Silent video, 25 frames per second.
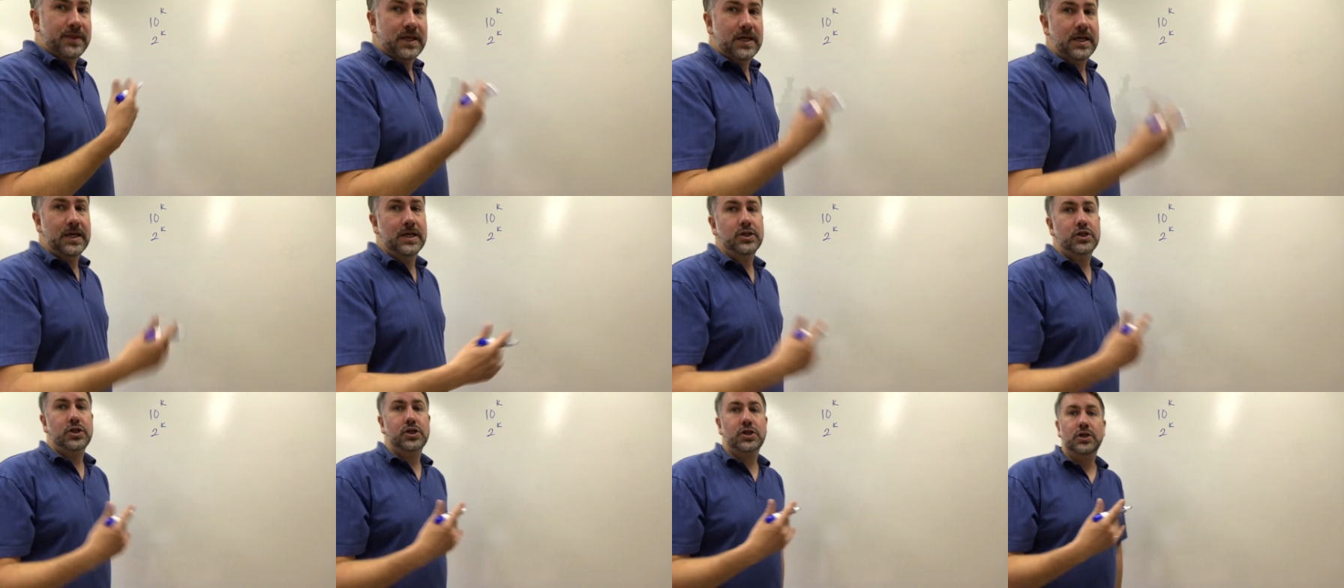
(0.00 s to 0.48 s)

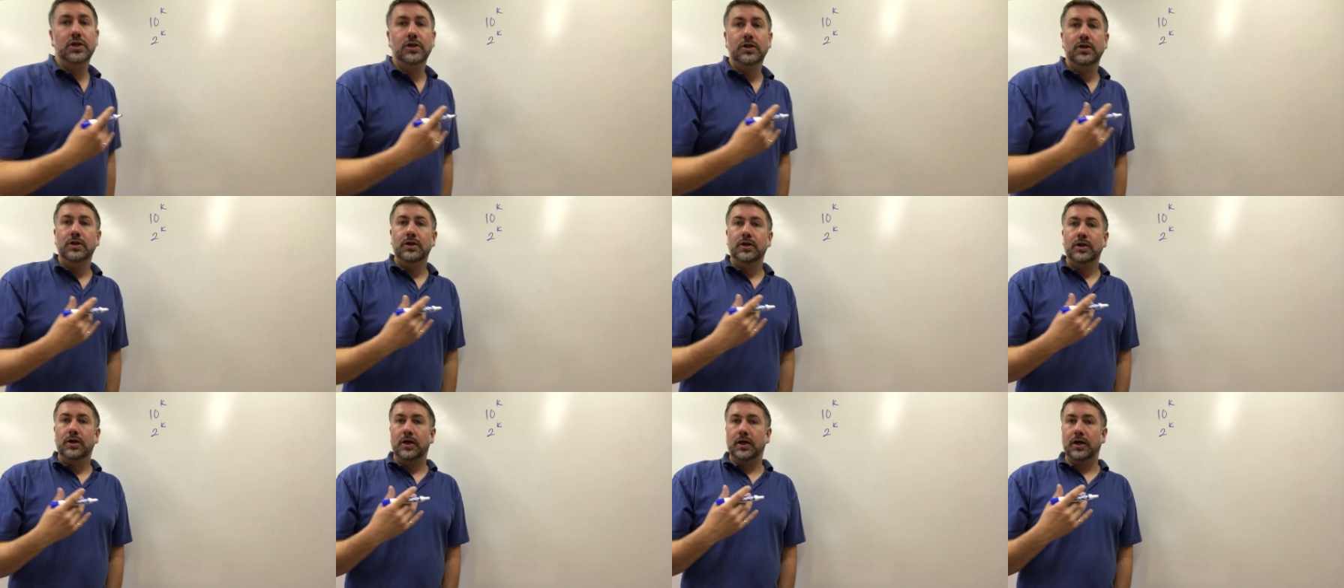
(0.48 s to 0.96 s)
Each
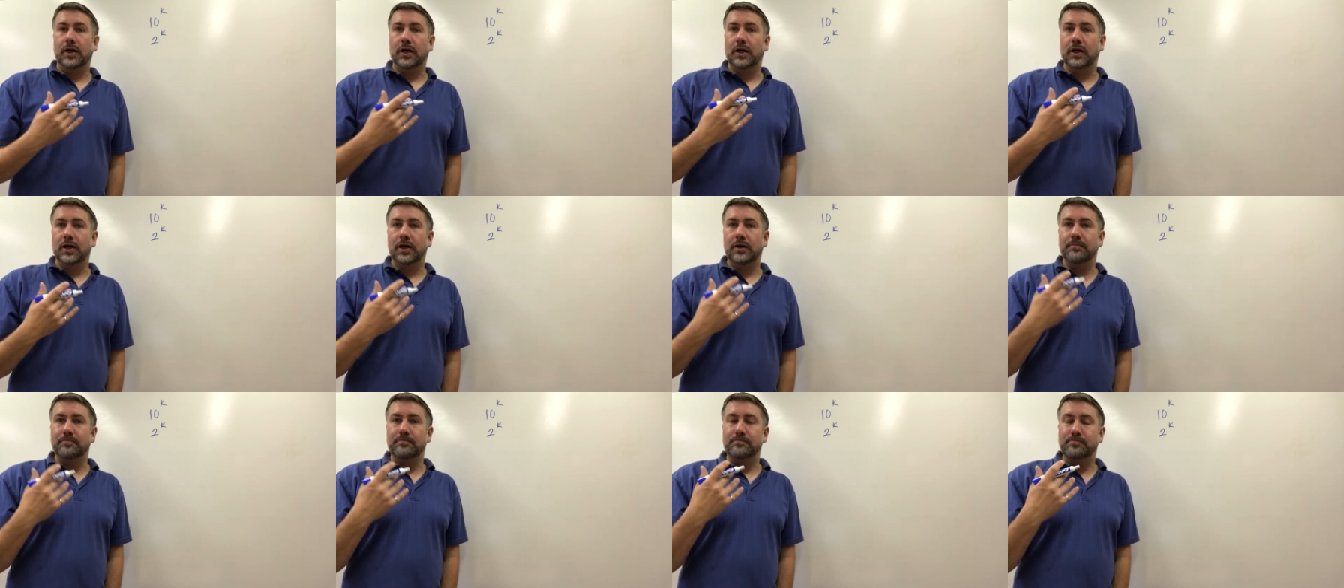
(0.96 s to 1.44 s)

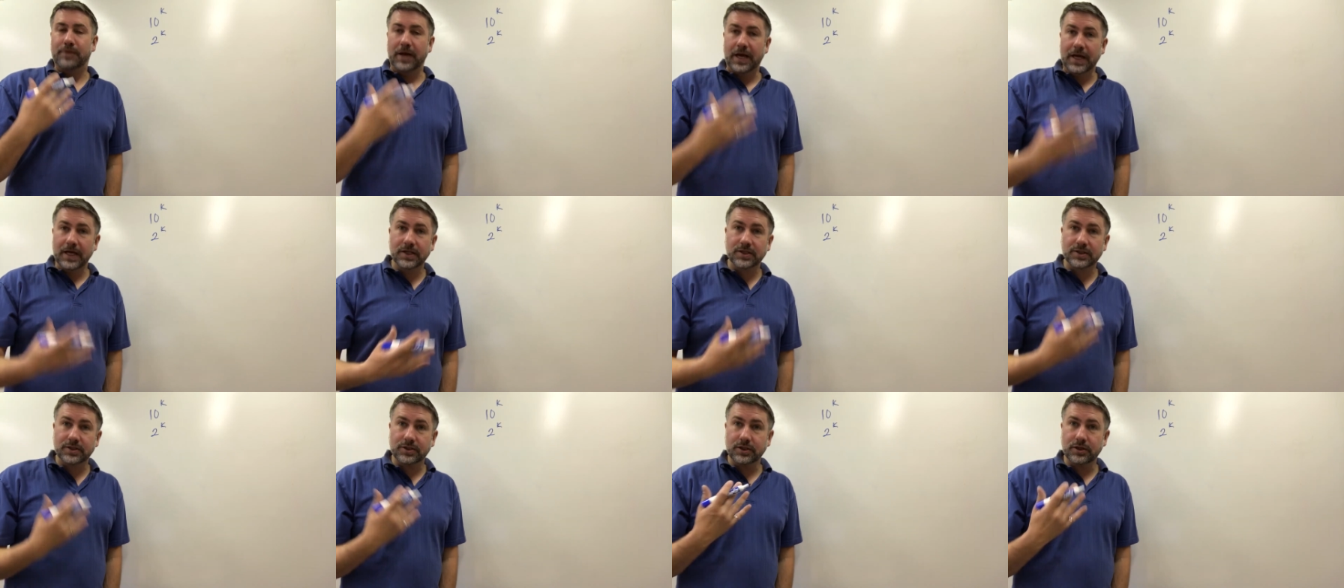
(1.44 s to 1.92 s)
uh,
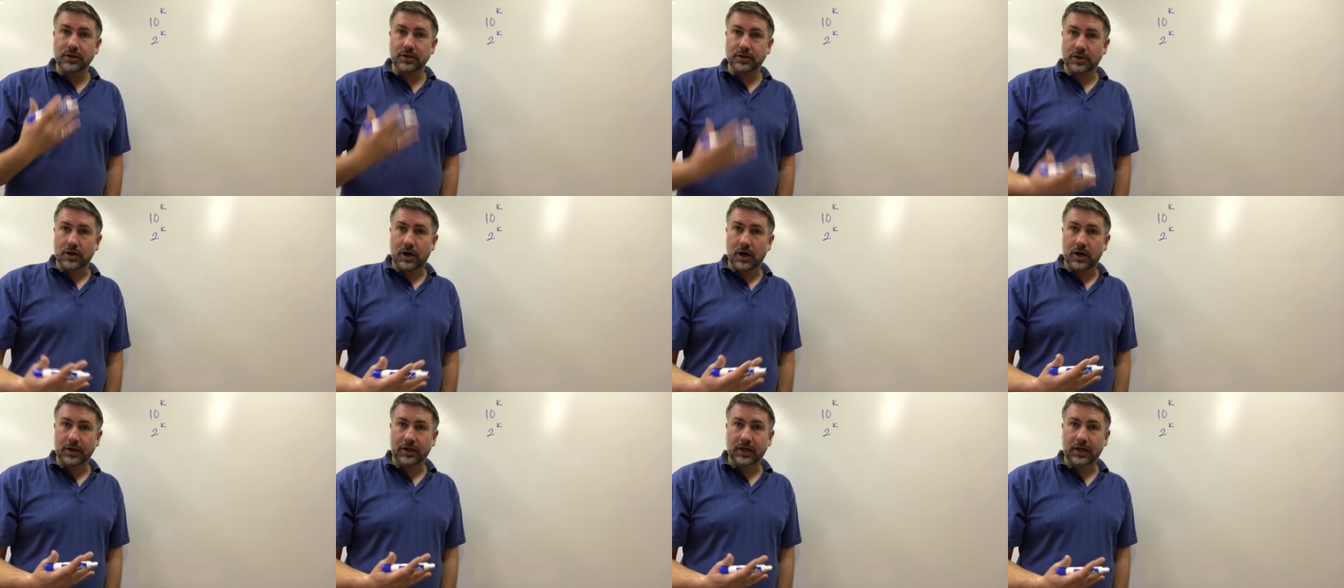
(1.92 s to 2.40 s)
base that you're
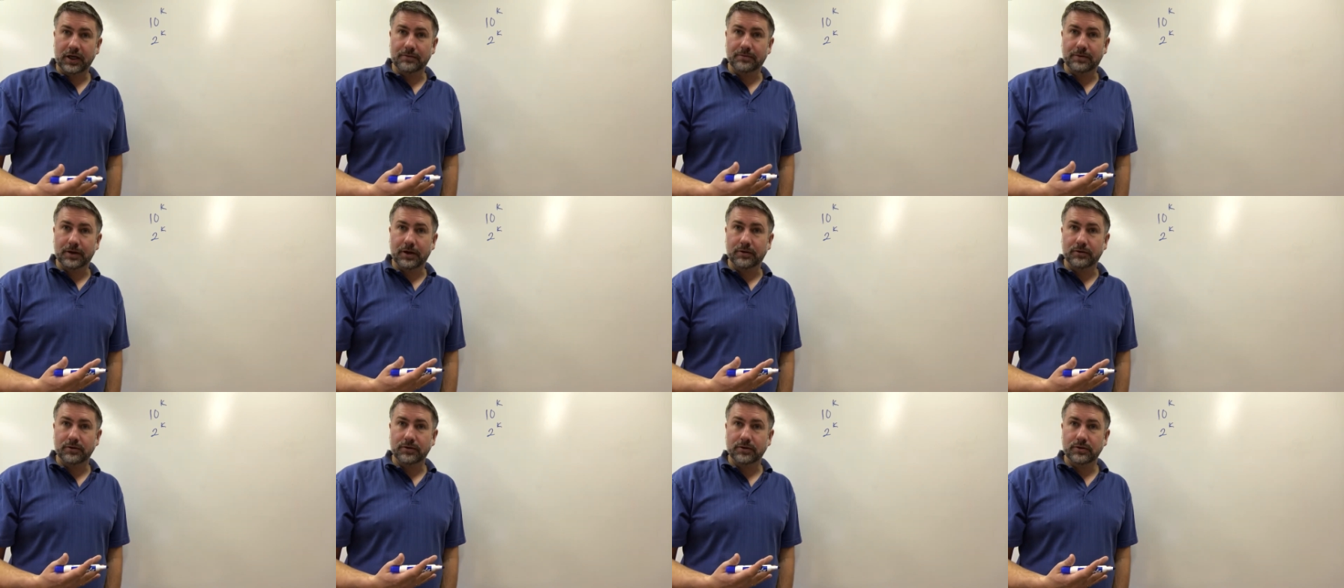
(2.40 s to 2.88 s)
talking
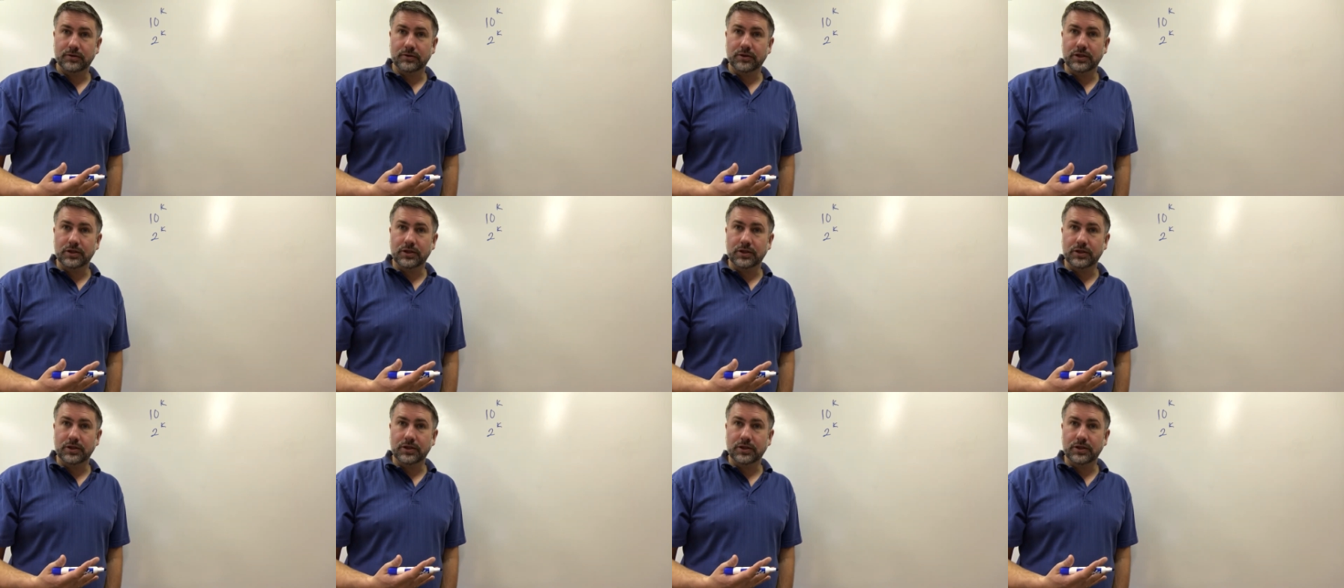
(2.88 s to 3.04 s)
about